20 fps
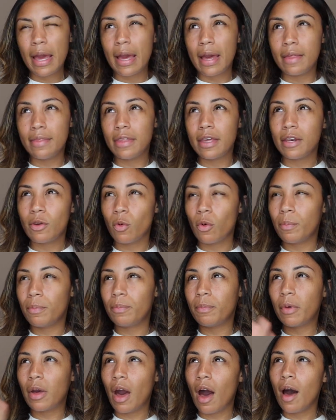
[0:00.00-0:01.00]
And then it
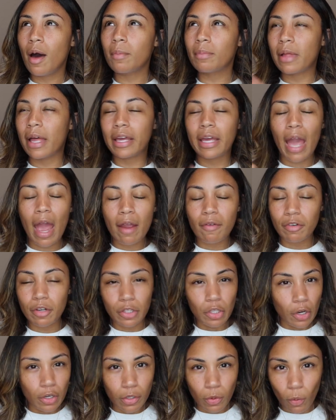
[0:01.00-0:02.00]
would come like every
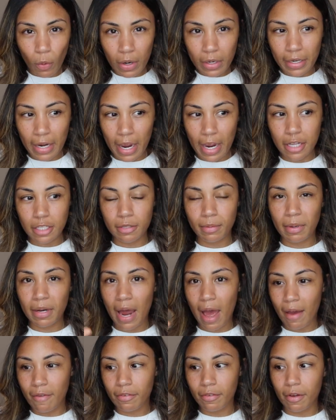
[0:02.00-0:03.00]
thirty-one days. But
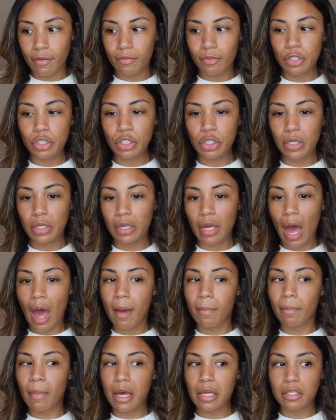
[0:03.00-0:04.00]
I've officially
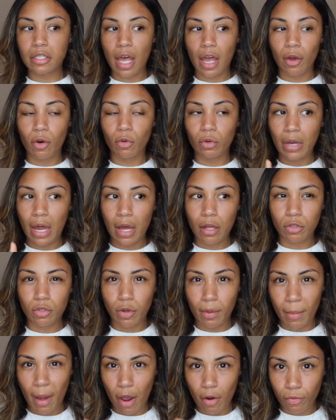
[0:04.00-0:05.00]
gotten my cycle down
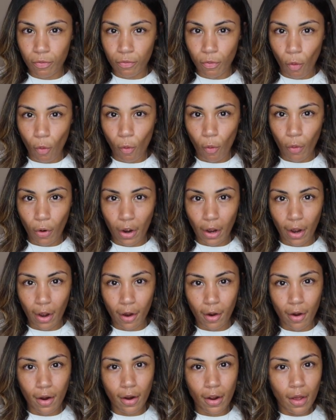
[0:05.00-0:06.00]
to about
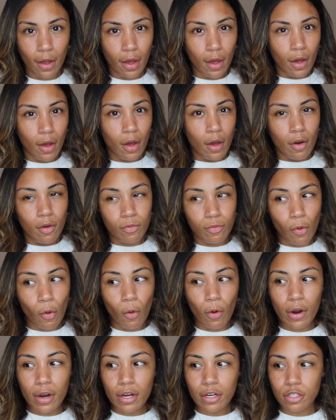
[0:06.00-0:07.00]
four
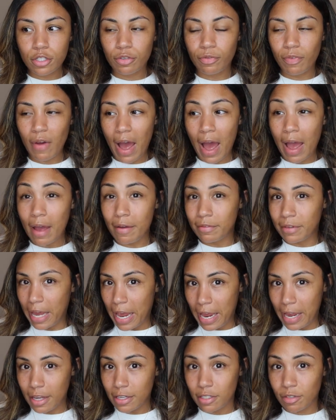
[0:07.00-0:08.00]
Four-ish, five
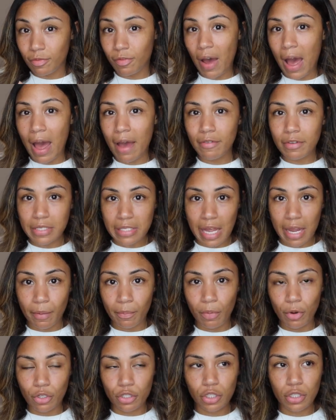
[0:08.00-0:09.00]
days. Five is
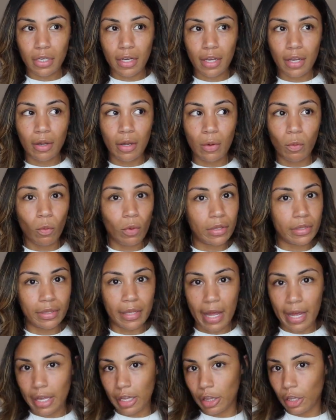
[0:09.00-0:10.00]
like pushing it with
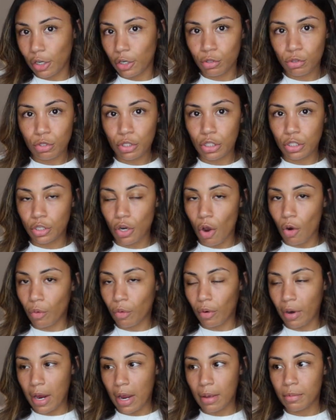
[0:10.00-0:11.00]
like little to no
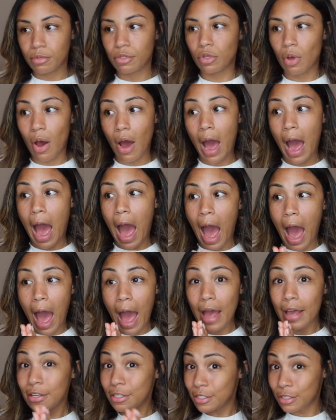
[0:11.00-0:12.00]
cramps. So I,
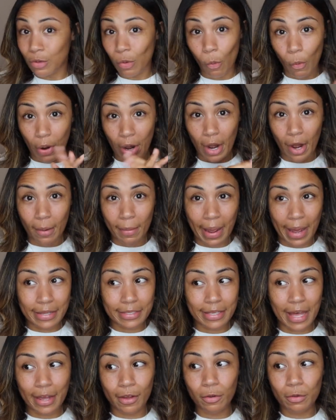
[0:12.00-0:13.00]
I swear
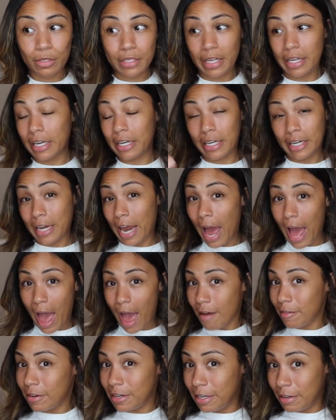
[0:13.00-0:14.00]
by cycle syncing, and I
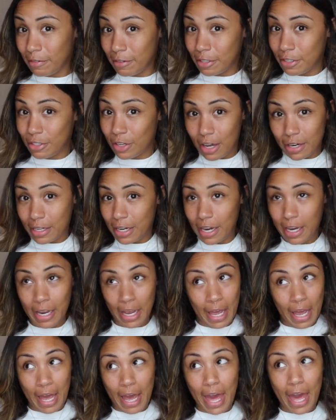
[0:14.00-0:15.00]
haven't even done it
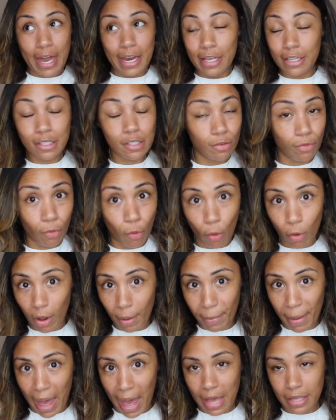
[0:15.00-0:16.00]
in its full
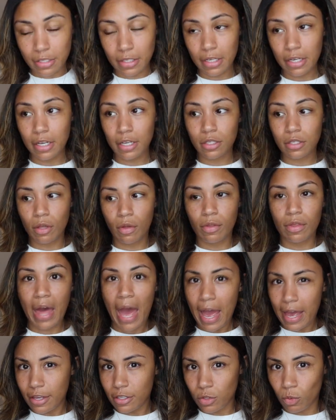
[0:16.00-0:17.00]
capacity. So
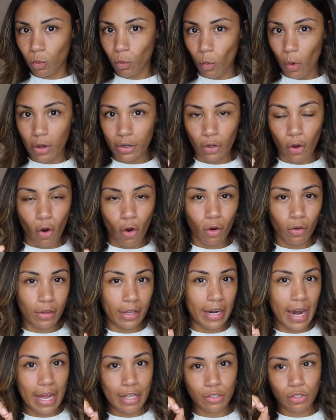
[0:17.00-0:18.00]
that is one goal
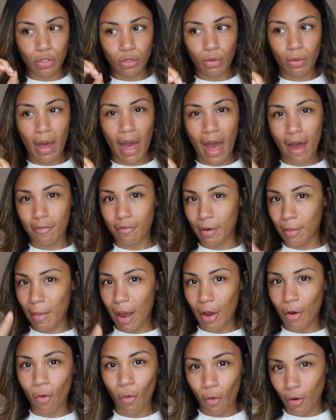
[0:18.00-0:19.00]
that I do have for
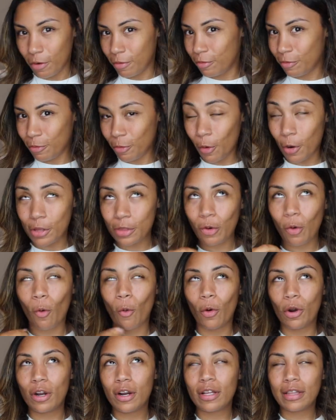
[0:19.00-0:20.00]
my qu fourth
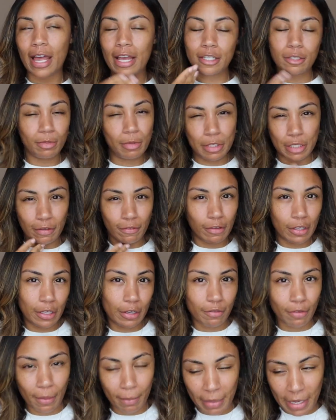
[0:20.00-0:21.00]
quarter, like
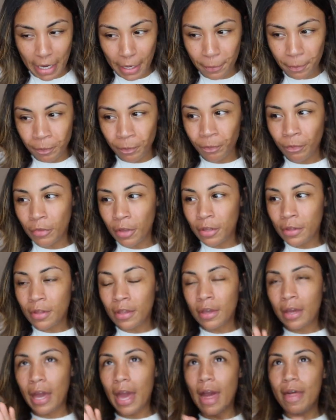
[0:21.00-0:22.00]
specifically for me.
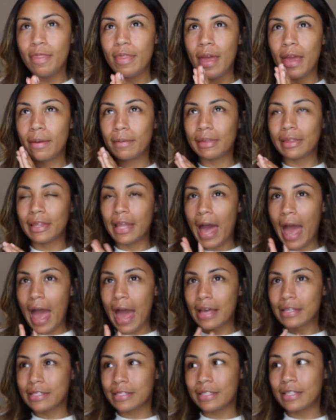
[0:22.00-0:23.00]
And then
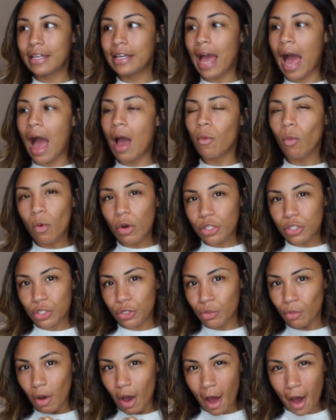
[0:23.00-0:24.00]
lastly, I want
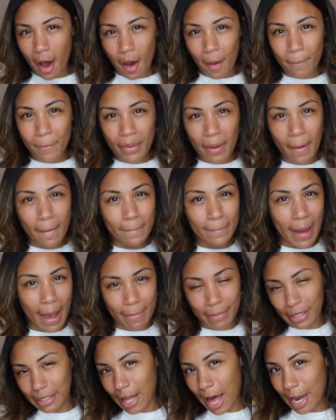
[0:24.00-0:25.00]
to up my
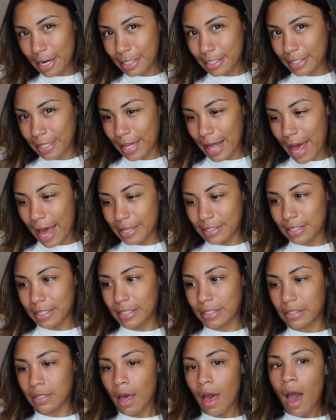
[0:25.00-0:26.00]
Pilates
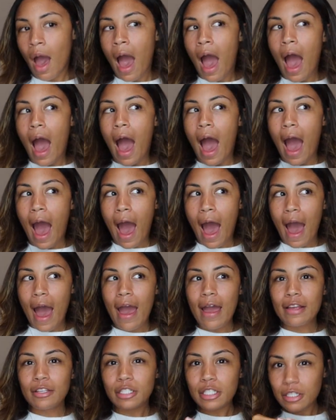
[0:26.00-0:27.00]
classes.
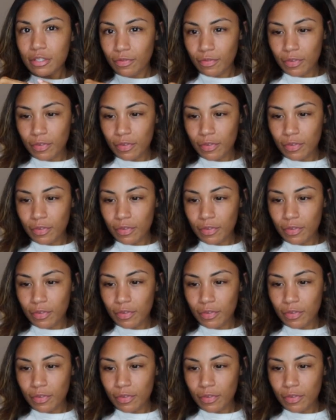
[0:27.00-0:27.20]
I just